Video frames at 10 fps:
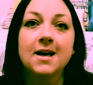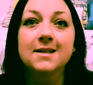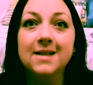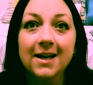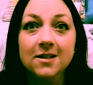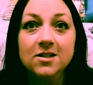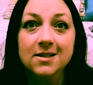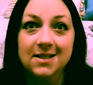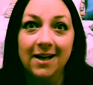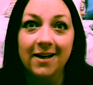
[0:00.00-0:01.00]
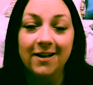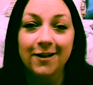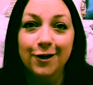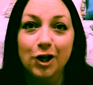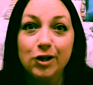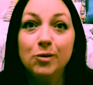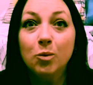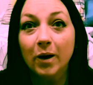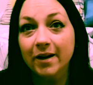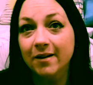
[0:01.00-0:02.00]
Day to day you
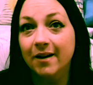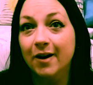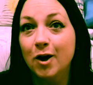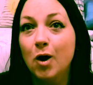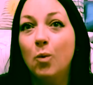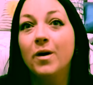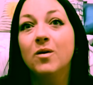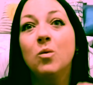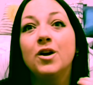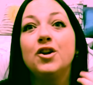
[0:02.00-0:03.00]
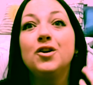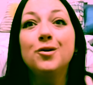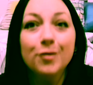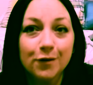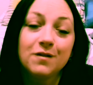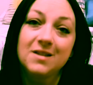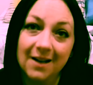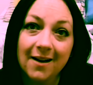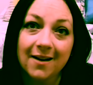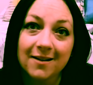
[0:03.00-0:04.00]
wonder whether what you've
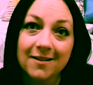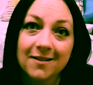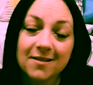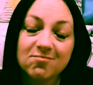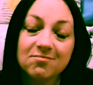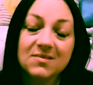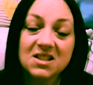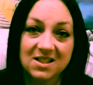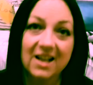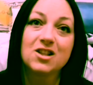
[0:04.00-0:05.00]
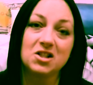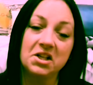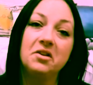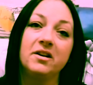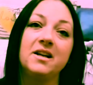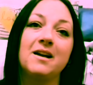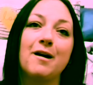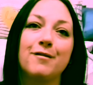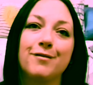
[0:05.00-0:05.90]
done is actually good enough.